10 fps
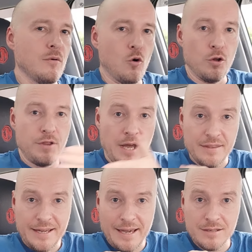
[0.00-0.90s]
On the
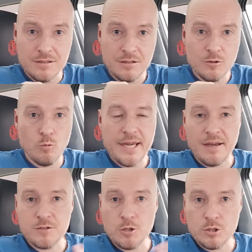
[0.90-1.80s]
other hand, we
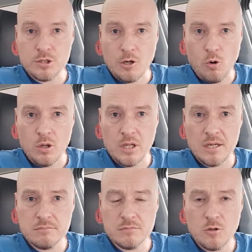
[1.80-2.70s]
have Toyota
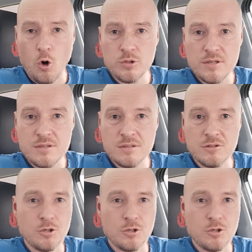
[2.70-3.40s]
Corolla owners,